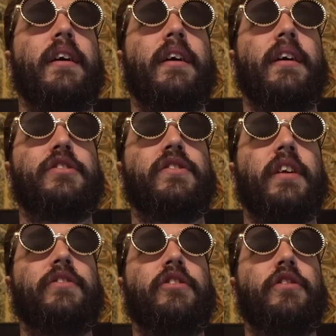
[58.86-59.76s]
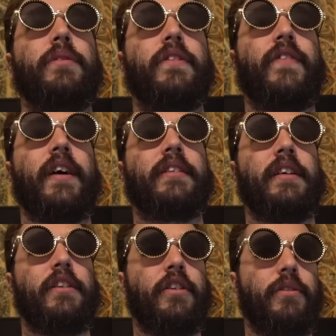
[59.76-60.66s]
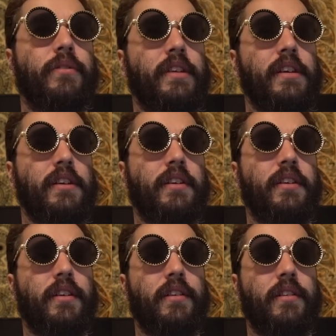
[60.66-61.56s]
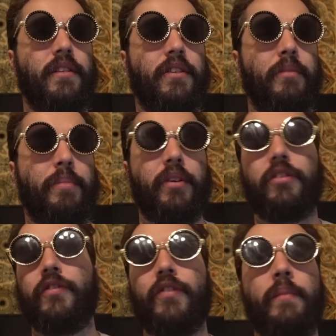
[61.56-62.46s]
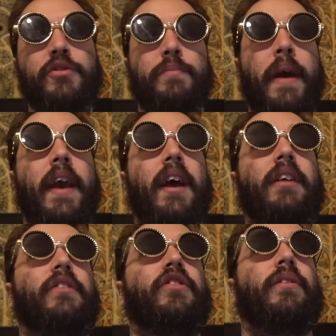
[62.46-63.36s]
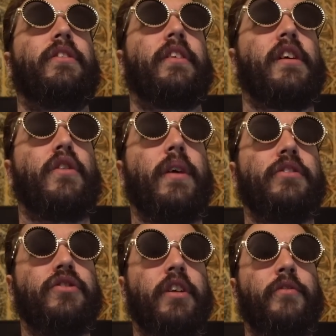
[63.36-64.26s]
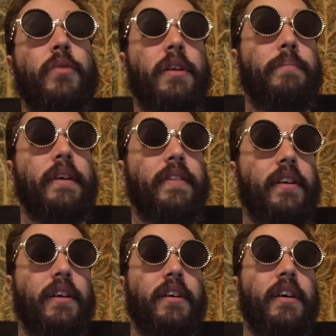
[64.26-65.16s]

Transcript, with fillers: it just has to do with the fact that you know the the books are from Japan, so it's like a question of would it be the